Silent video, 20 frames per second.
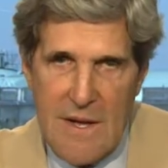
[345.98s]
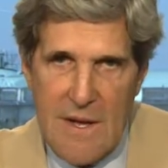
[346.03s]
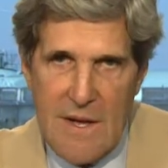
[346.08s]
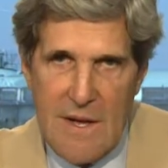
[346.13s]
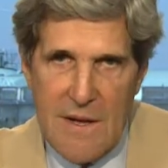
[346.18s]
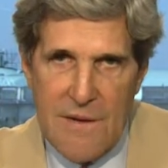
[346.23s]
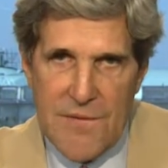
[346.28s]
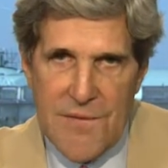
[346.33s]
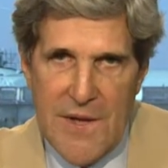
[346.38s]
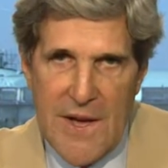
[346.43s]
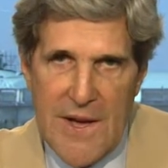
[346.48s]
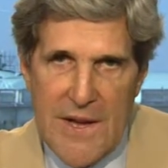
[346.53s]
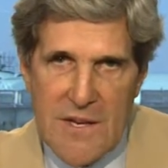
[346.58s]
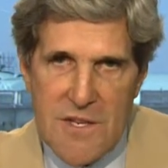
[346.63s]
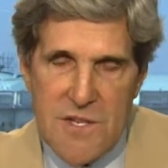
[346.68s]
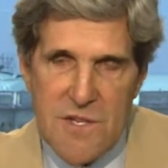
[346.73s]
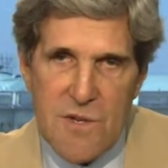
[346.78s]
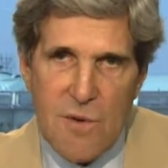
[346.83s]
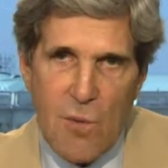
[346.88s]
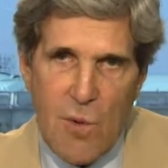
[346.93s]
And
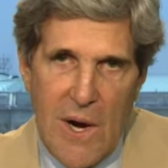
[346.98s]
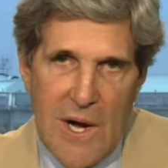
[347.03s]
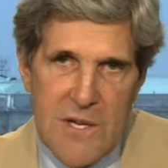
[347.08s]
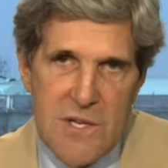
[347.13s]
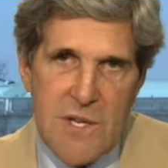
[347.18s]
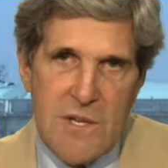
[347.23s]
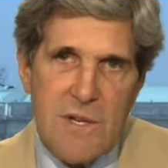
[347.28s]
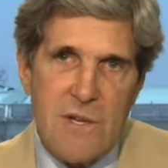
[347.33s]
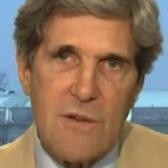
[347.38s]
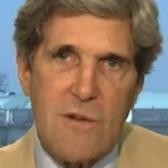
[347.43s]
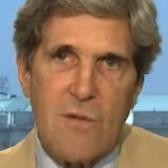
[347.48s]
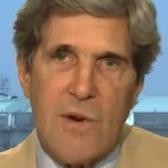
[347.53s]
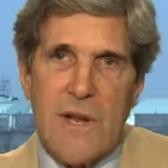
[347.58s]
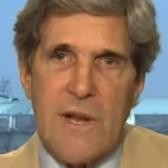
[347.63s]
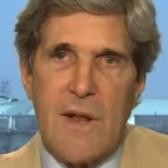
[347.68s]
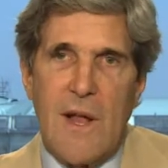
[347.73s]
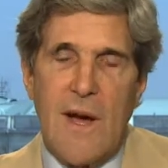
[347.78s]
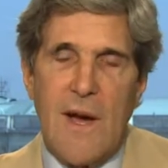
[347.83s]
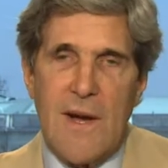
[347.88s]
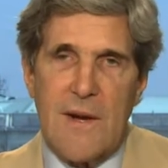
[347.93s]
thanks to Washington
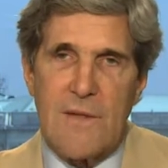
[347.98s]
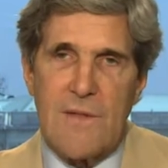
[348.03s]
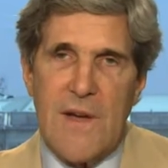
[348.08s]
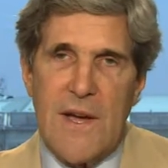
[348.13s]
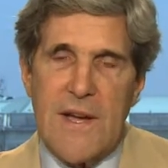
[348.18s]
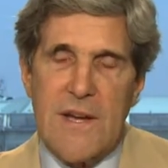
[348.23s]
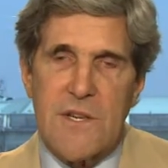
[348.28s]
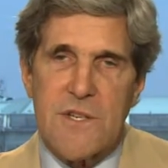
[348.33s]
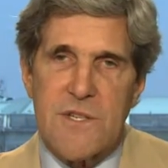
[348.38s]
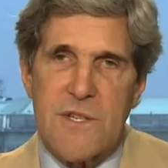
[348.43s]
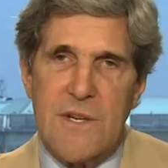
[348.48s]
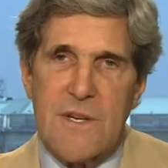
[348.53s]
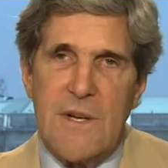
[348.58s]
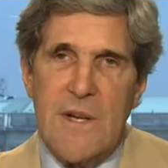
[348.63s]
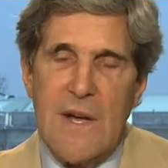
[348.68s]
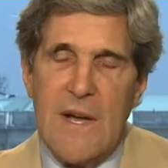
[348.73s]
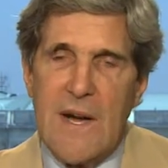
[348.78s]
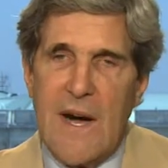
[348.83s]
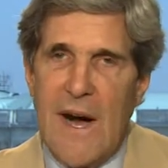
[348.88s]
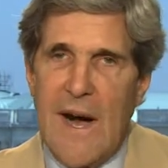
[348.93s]
gridlock, thanks to
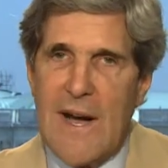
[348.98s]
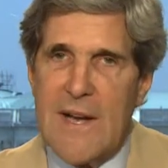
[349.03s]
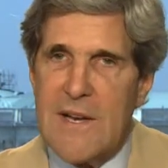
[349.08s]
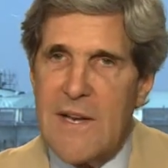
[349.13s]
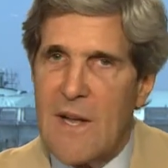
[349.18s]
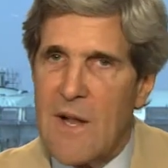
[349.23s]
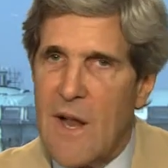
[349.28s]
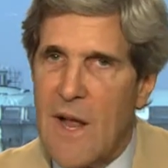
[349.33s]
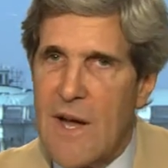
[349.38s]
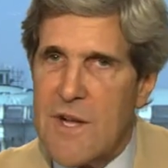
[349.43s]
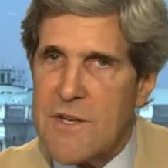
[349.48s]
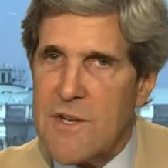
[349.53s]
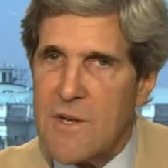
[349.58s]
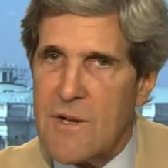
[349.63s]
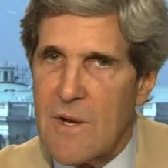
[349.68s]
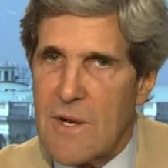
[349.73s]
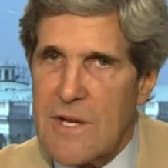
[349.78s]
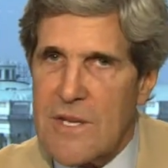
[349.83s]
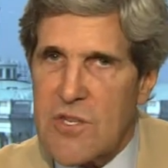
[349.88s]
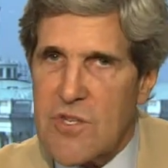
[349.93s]

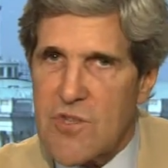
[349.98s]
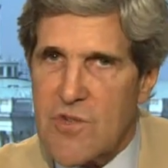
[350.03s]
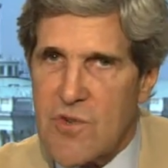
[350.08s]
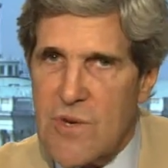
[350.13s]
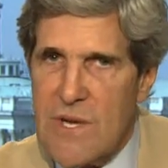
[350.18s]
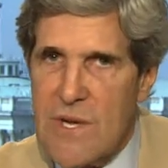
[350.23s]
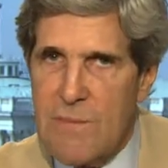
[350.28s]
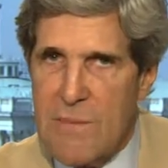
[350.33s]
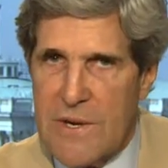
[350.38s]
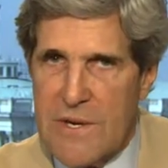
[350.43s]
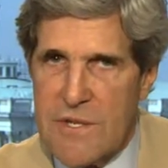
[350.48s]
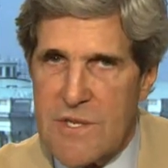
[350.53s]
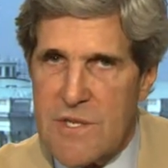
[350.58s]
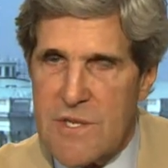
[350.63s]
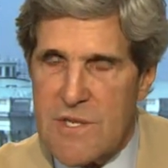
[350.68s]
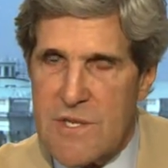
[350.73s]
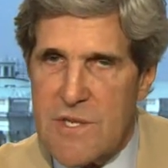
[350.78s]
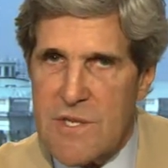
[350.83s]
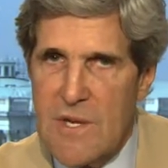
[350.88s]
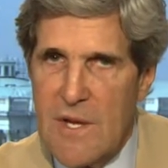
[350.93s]
ideological
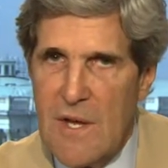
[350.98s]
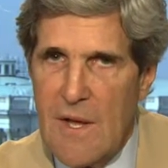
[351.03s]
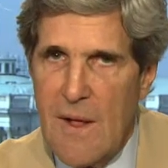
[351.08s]
extremists,